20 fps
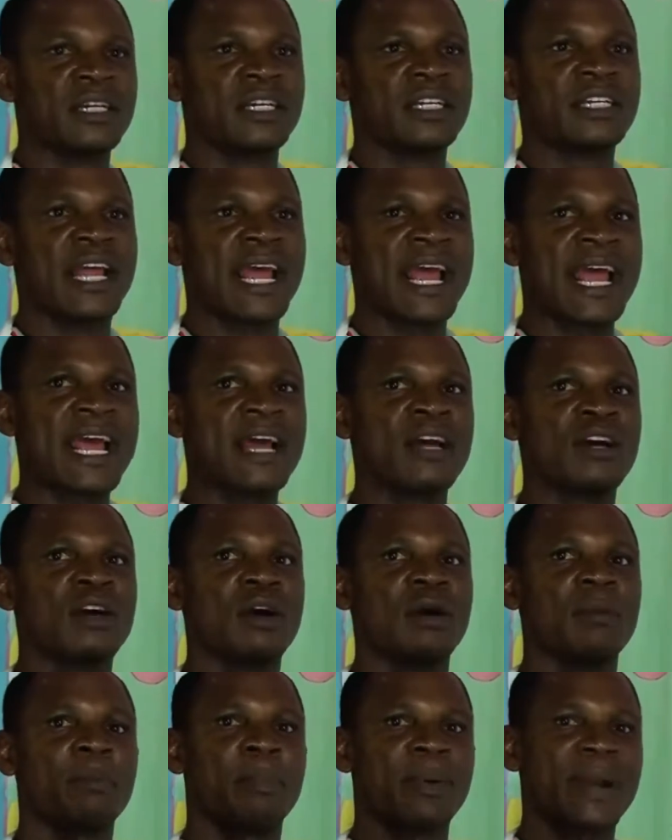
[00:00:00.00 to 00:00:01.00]
Then
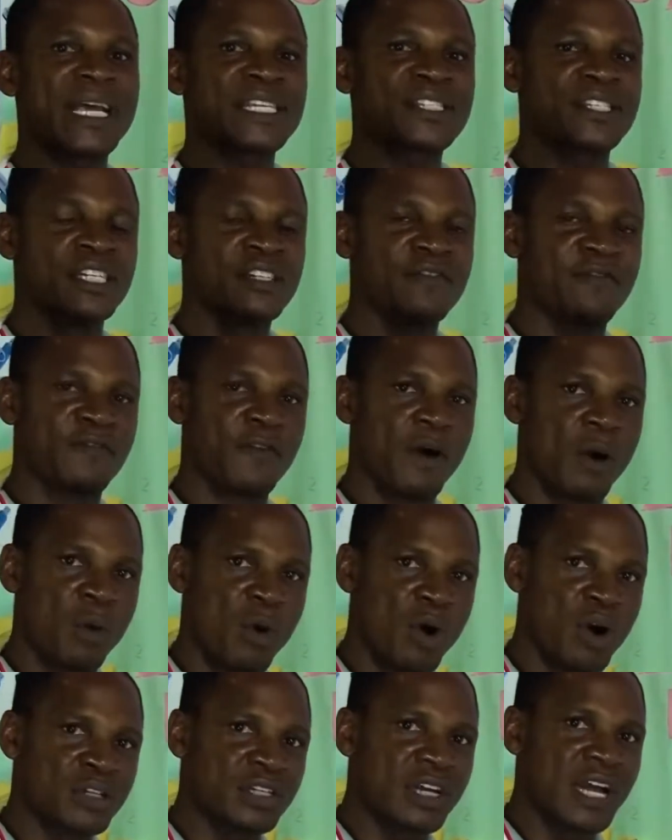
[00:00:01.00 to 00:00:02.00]
press it
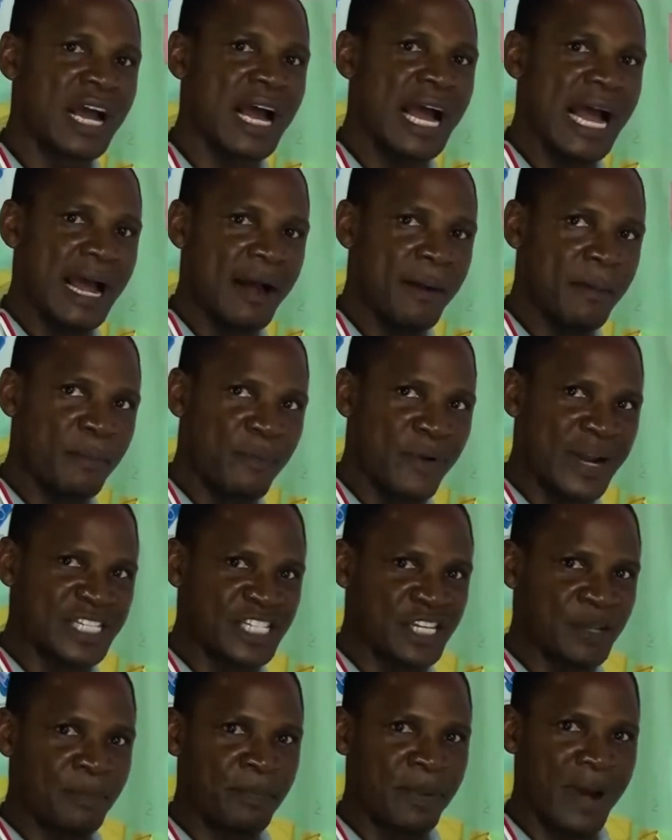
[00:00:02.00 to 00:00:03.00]
forward, press
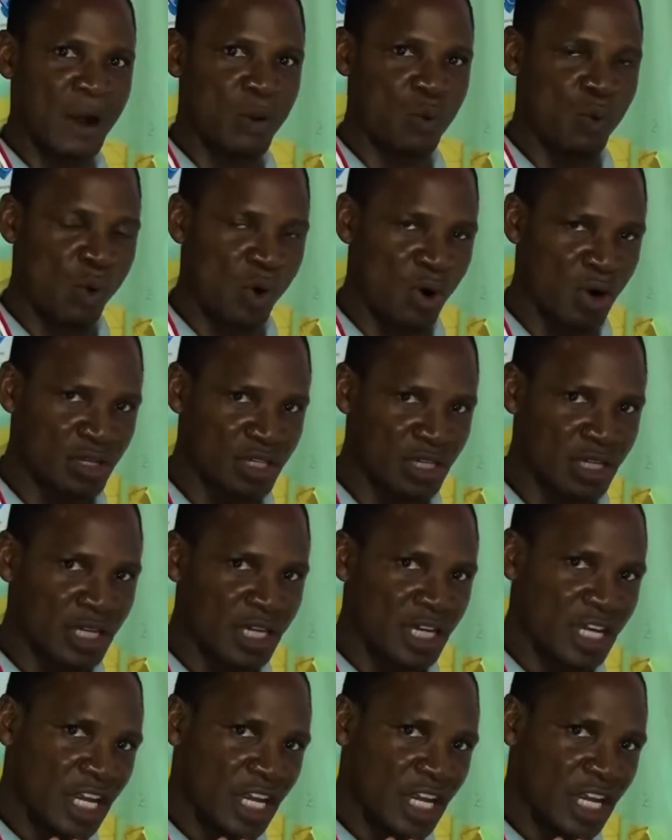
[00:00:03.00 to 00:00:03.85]
it backward.